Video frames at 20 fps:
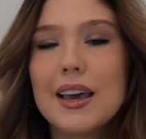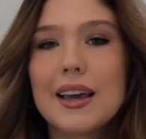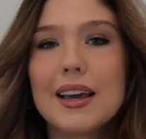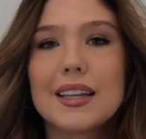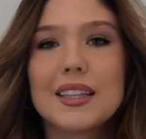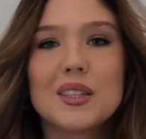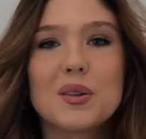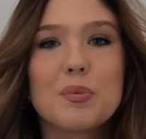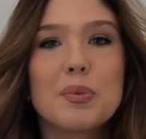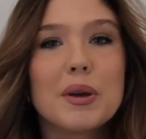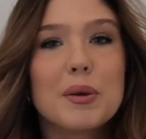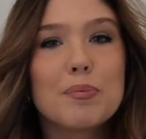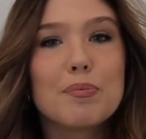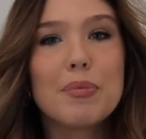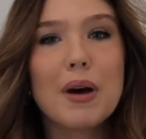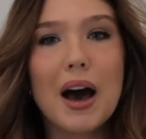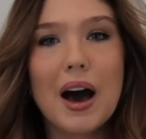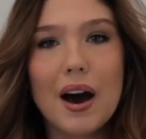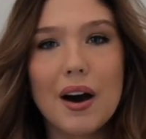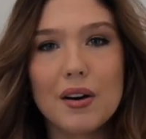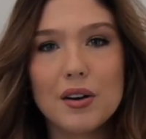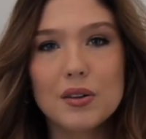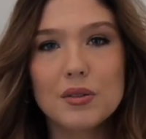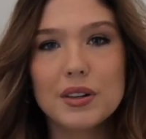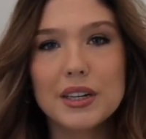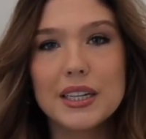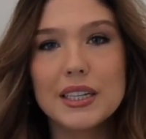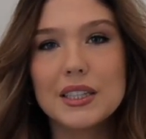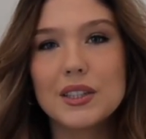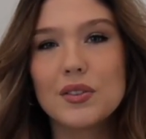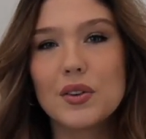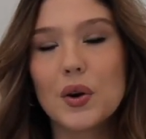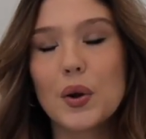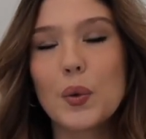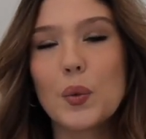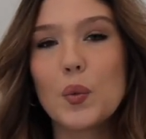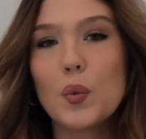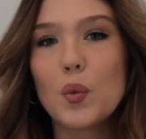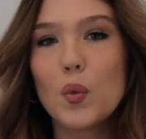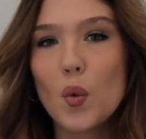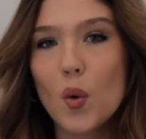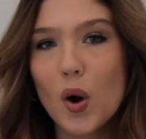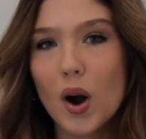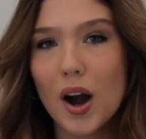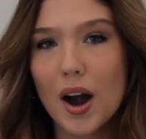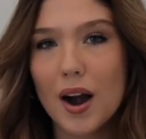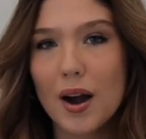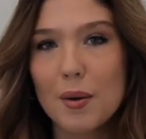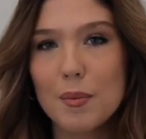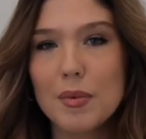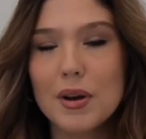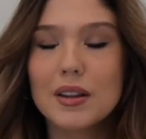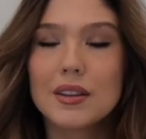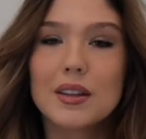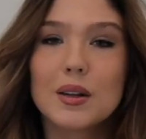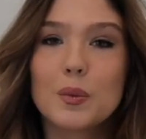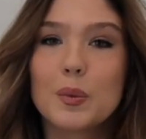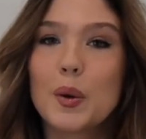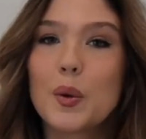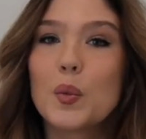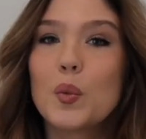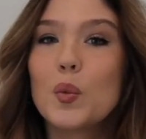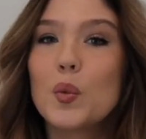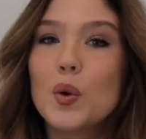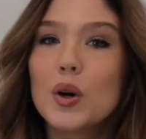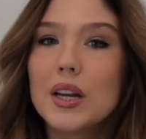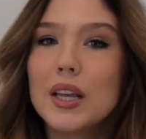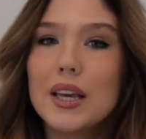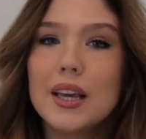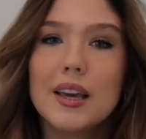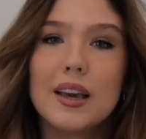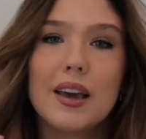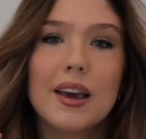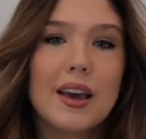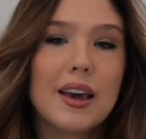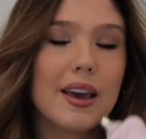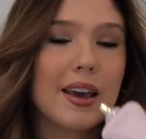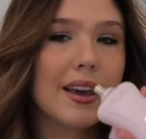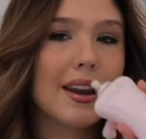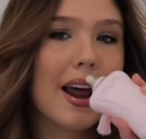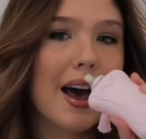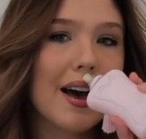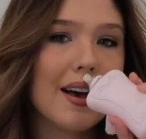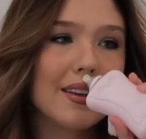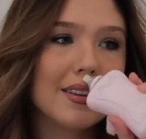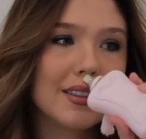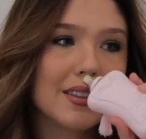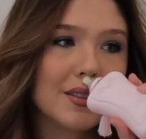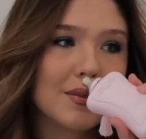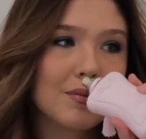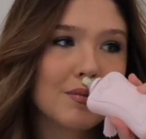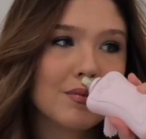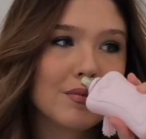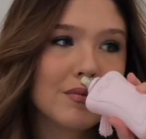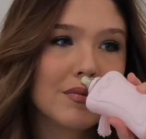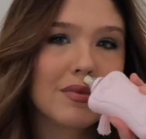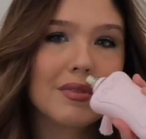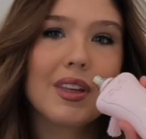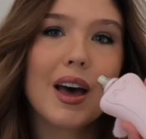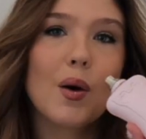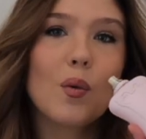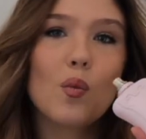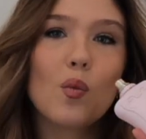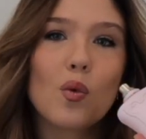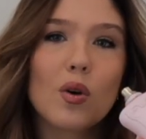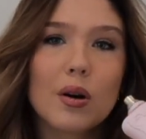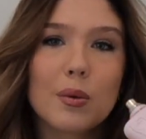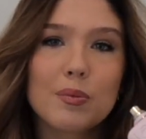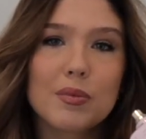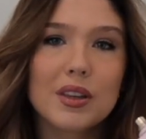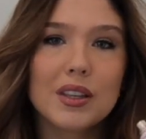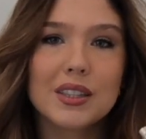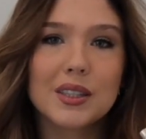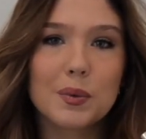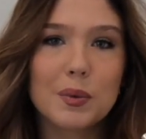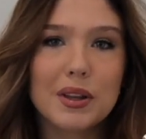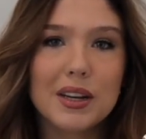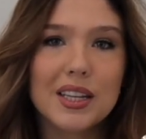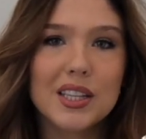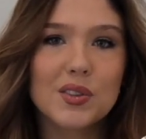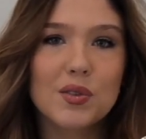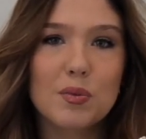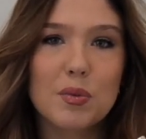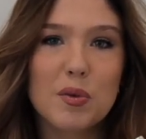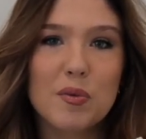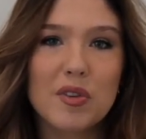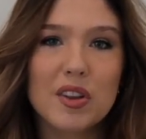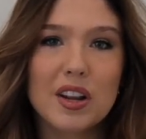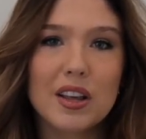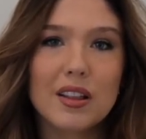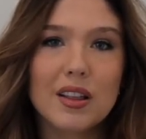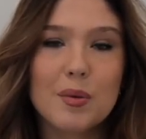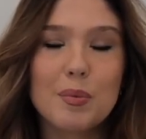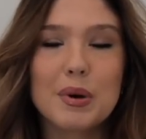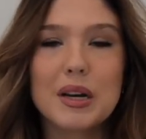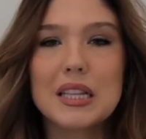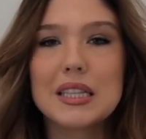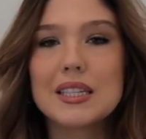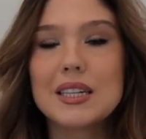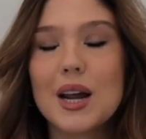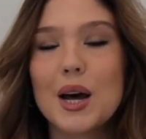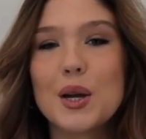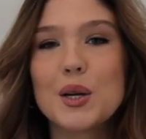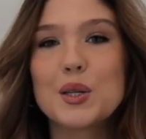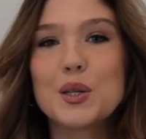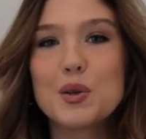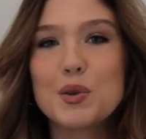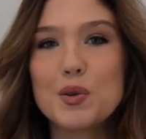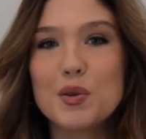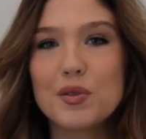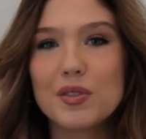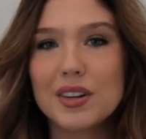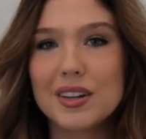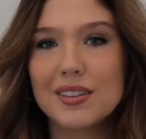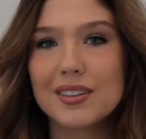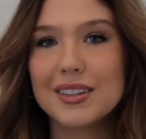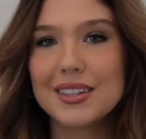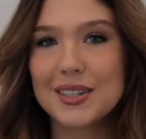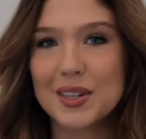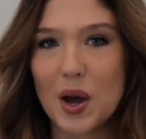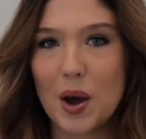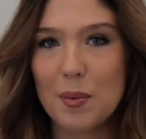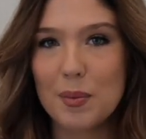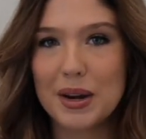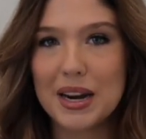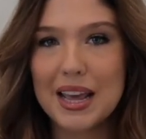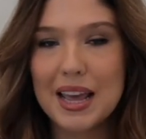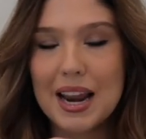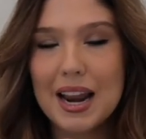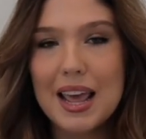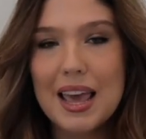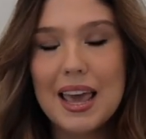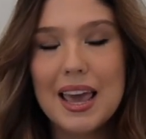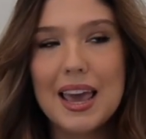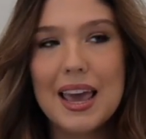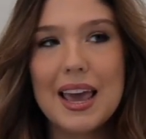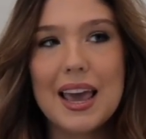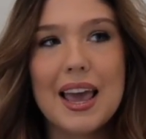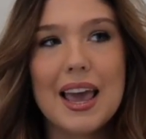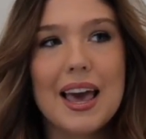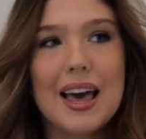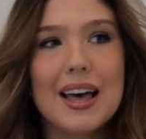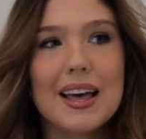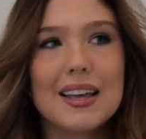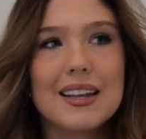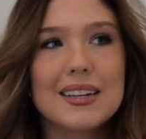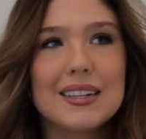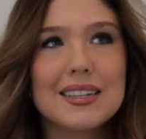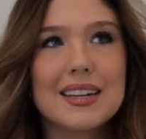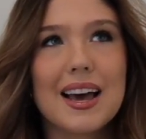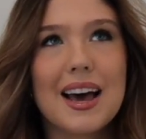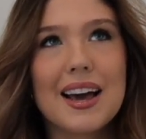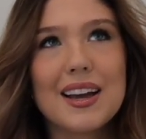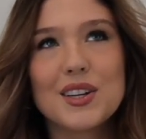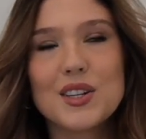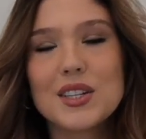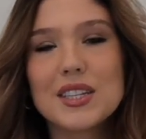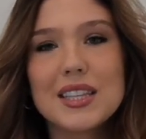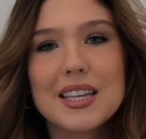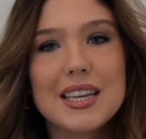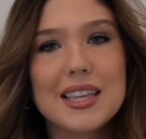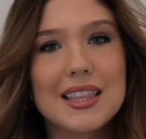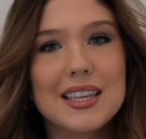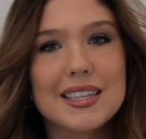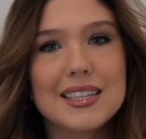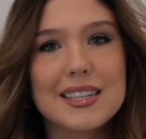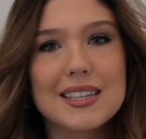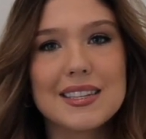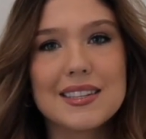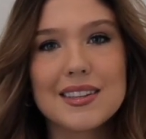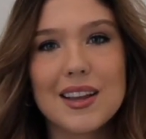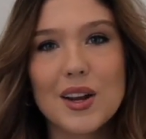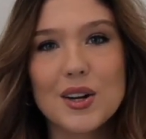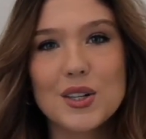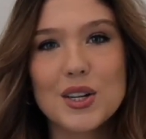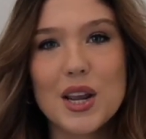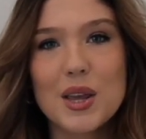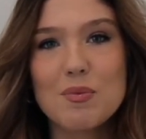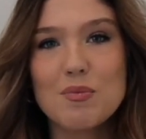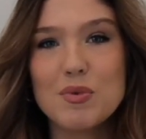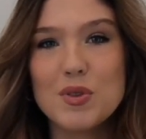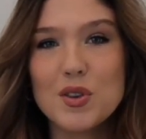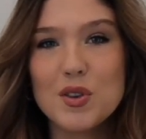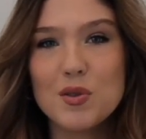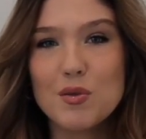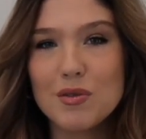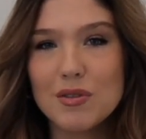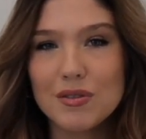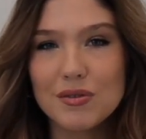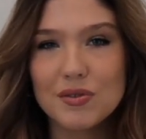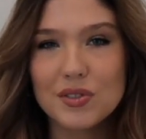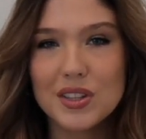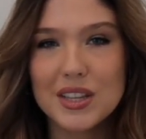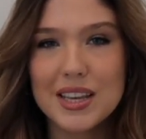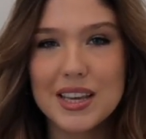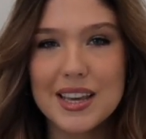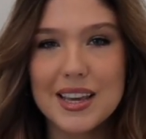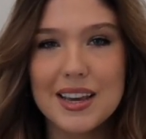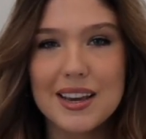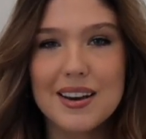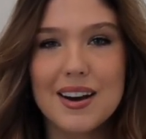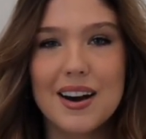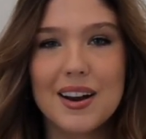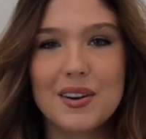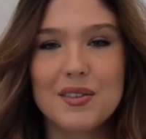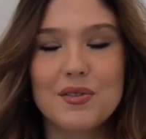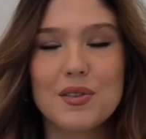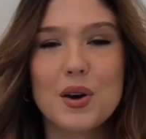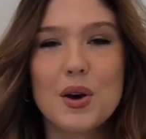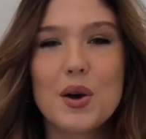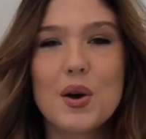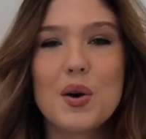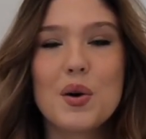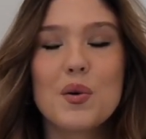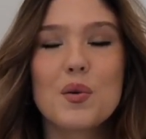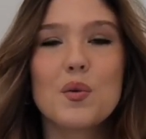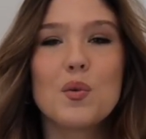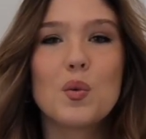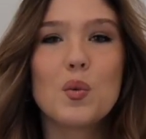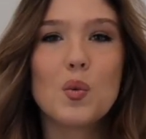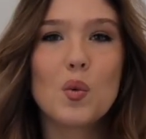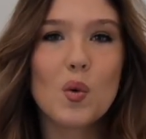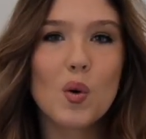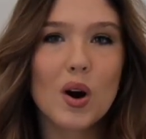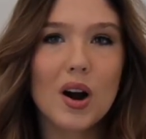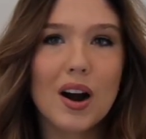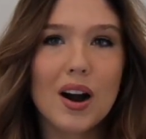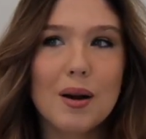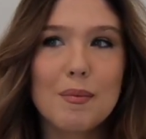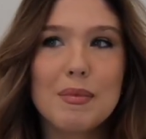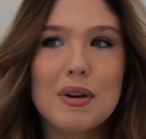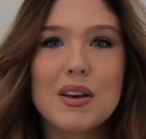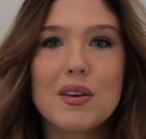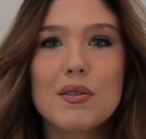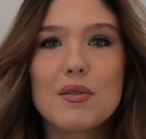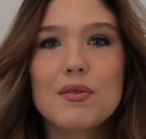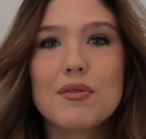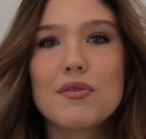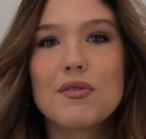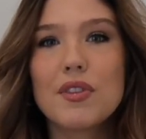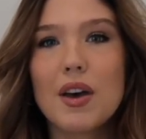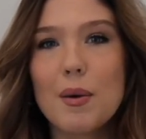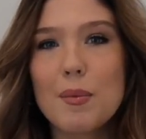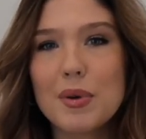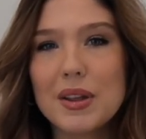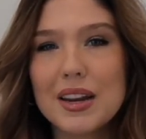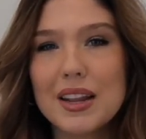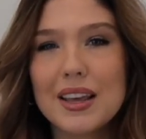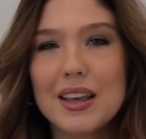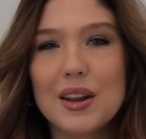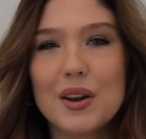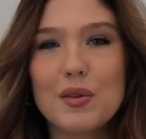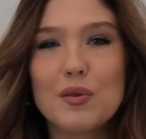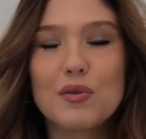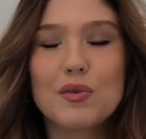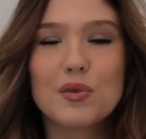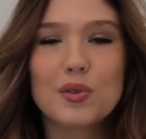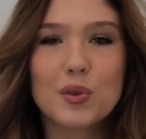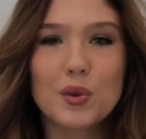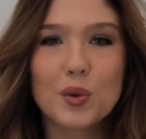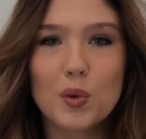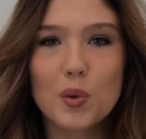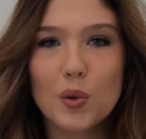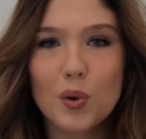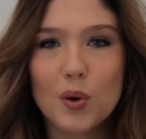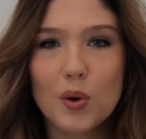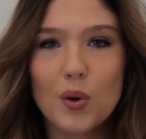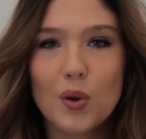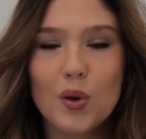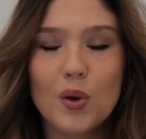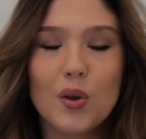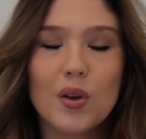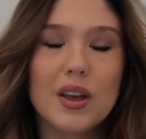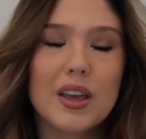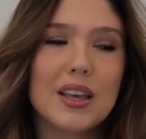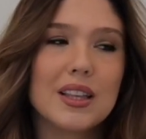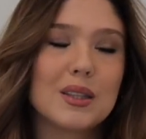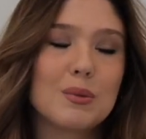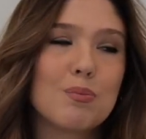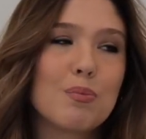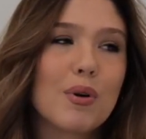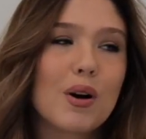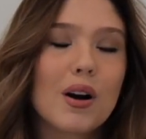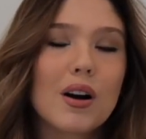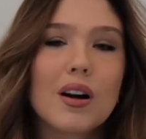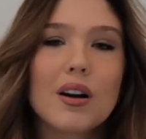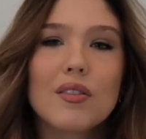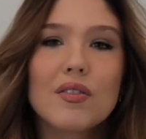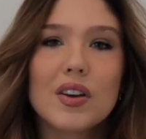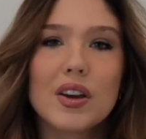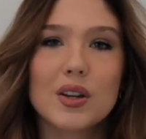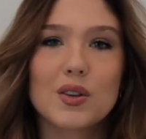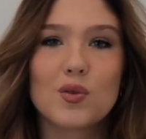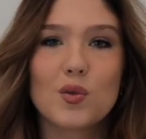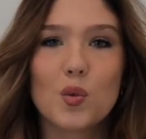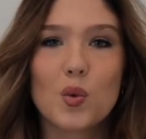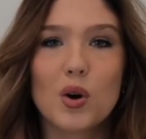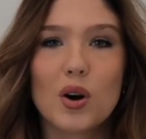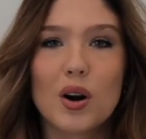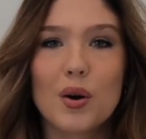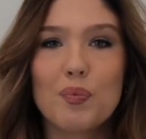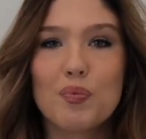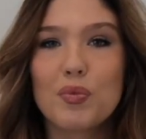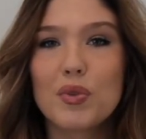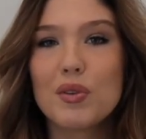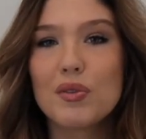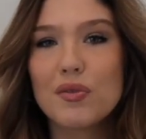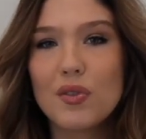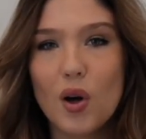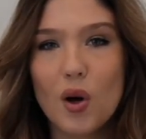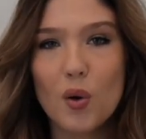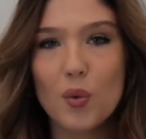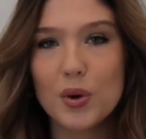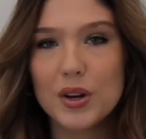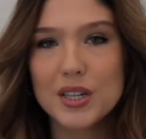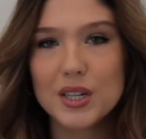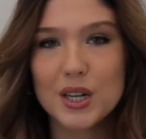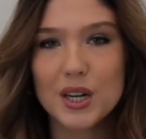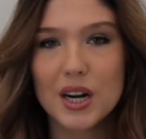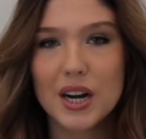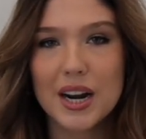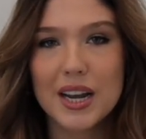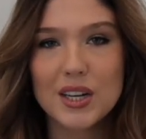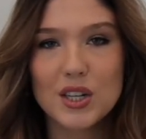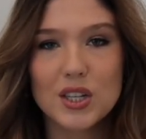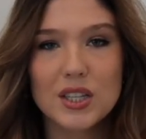It's a bit powdery, it's very warm, a little bit woody. It has that warmth and sweetness from the vanilla, but it's not too vanilla dominant, and I just think this is such a beautifully kind of warm, feminine, floral. It's perfect for fall, winter.